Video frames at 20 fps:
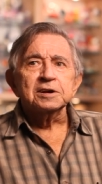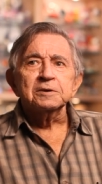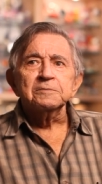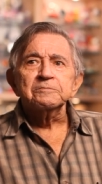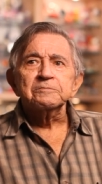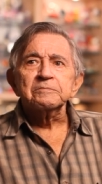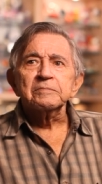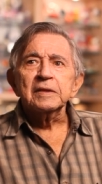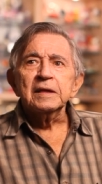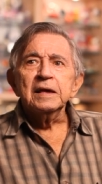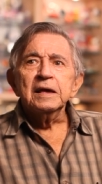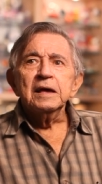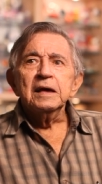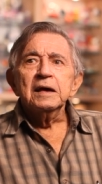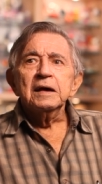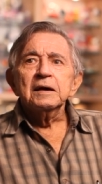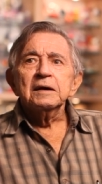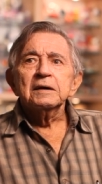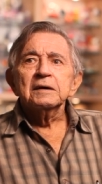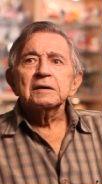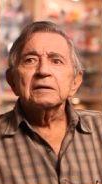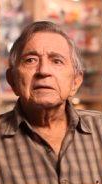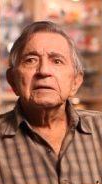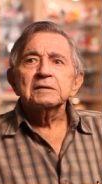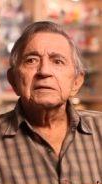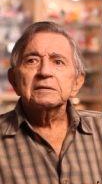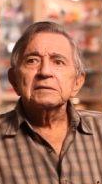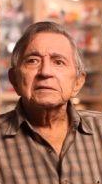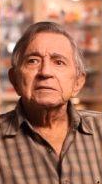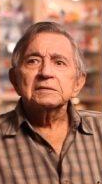Uh,
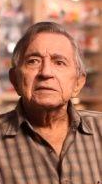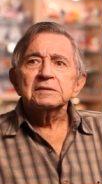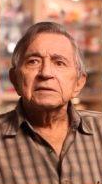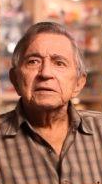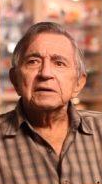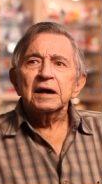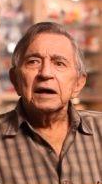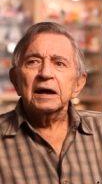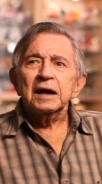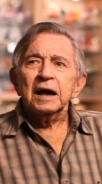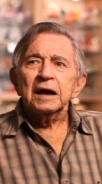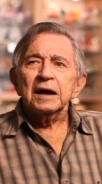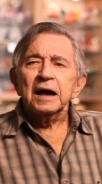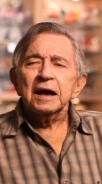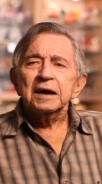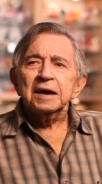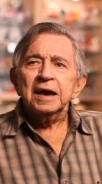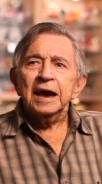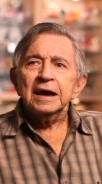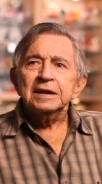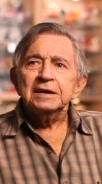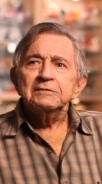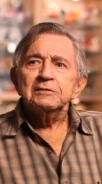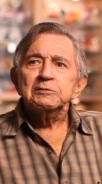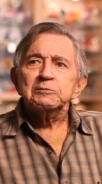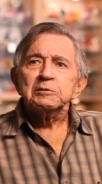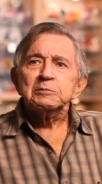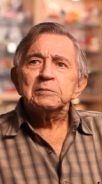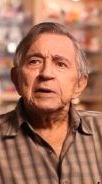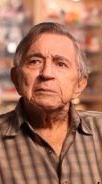I, I can't
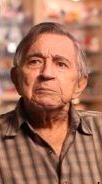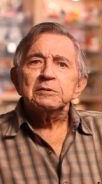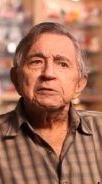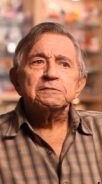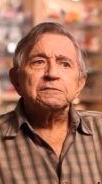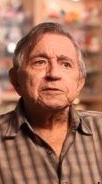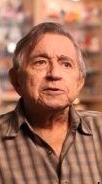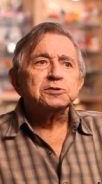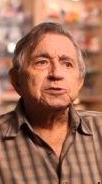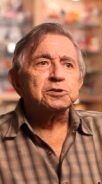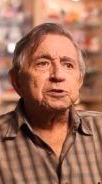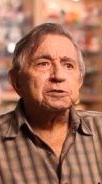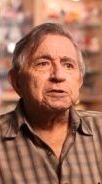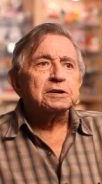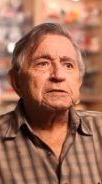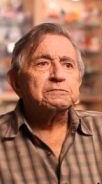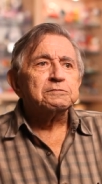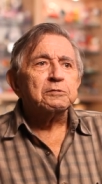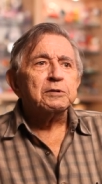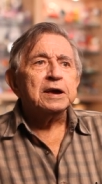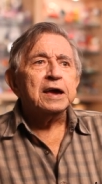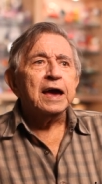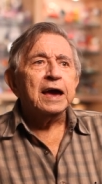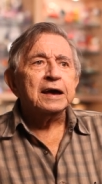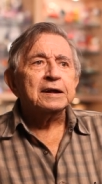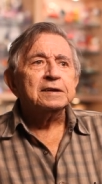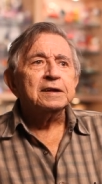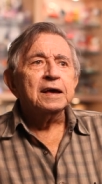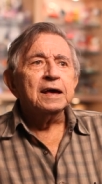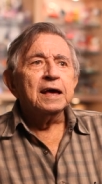even remember for sure if we
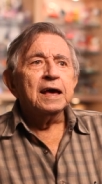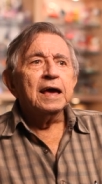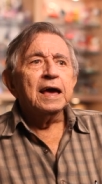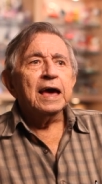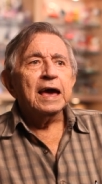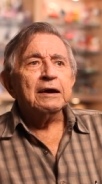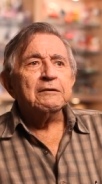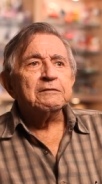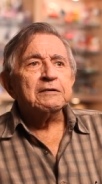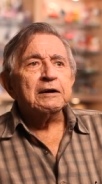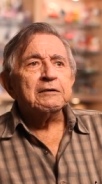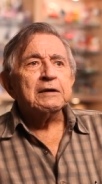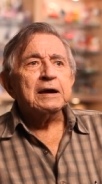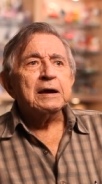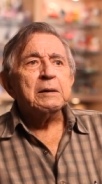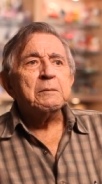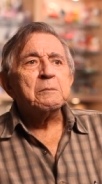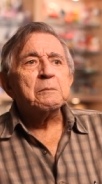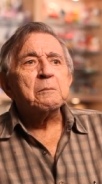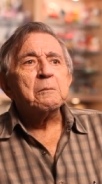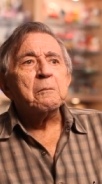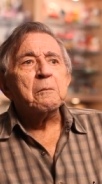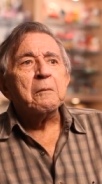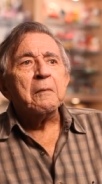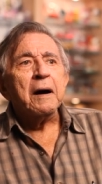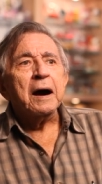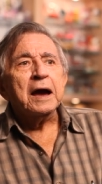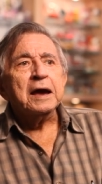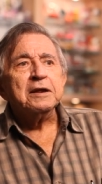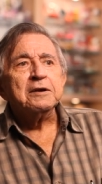had a very
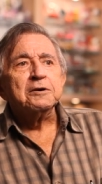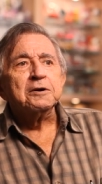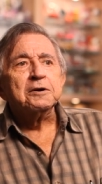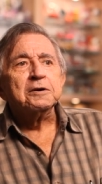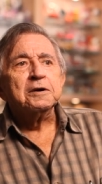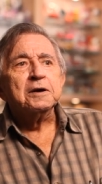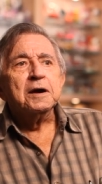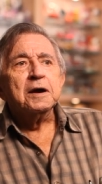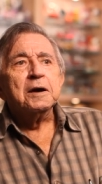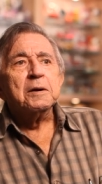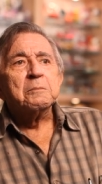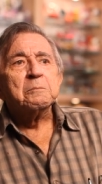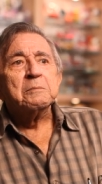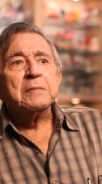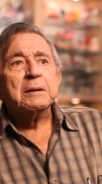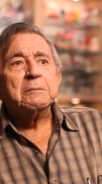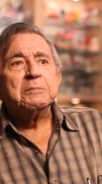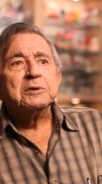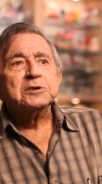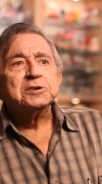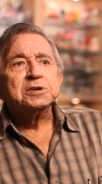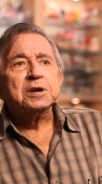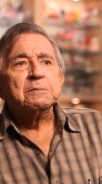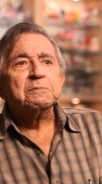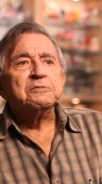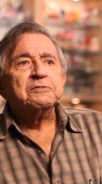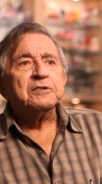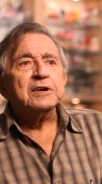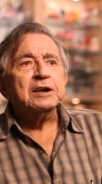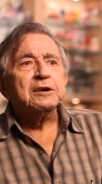minor
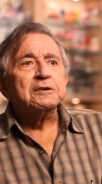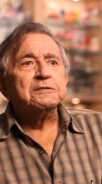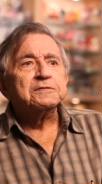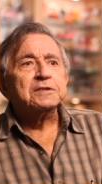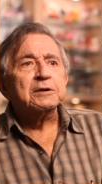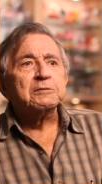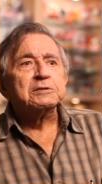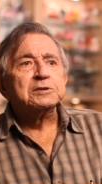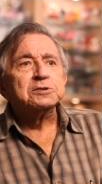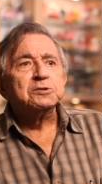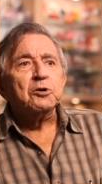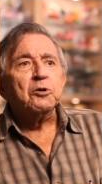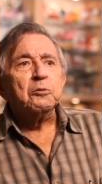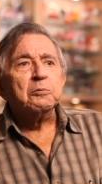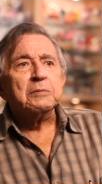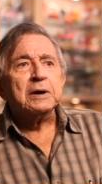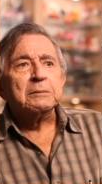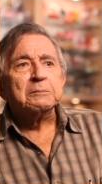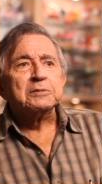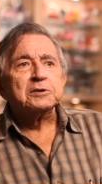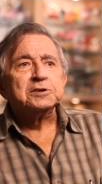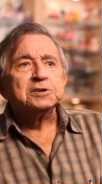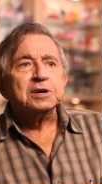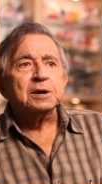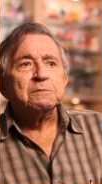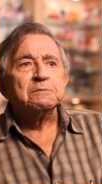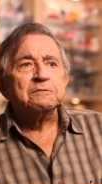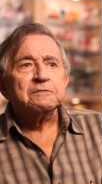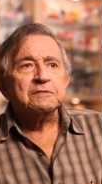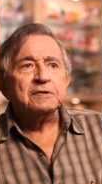membership fee if there was no
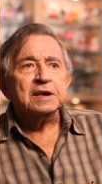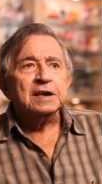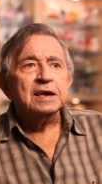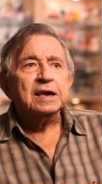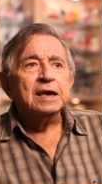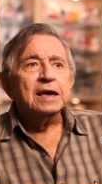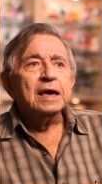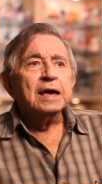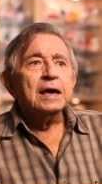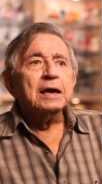membership fee.